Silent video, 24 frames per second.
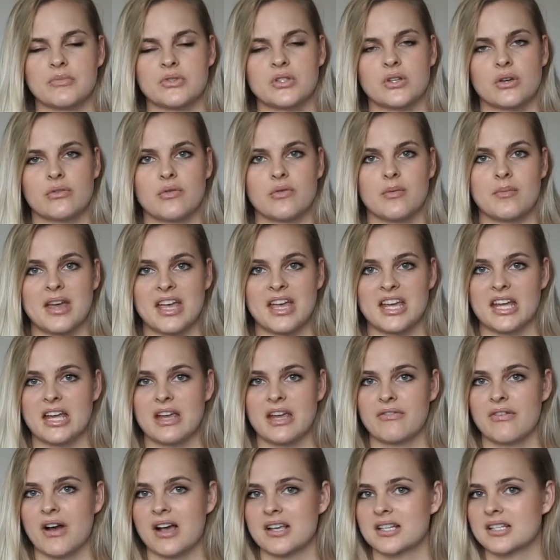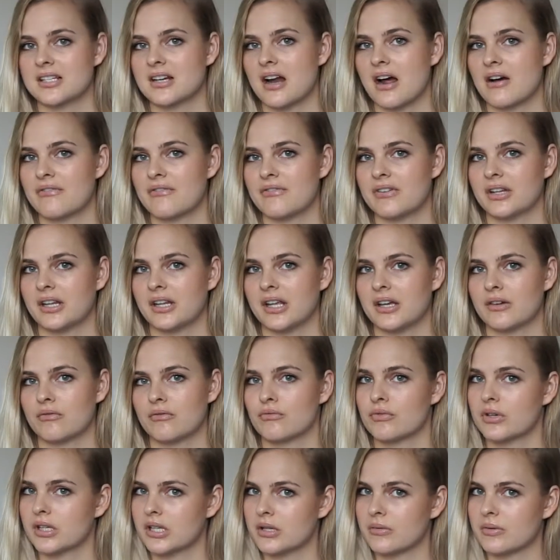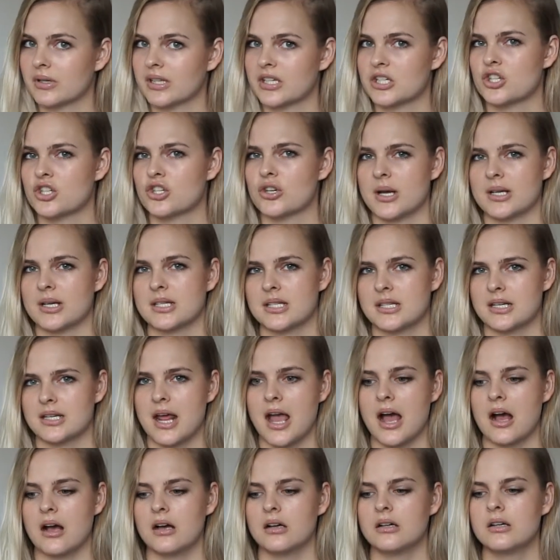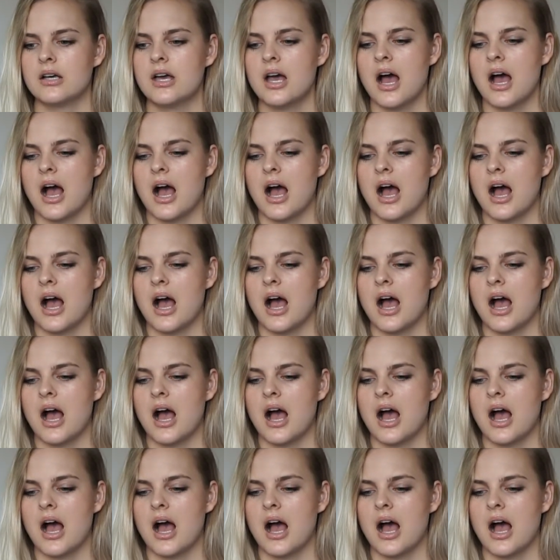So for me, if I start feeling really stressed now,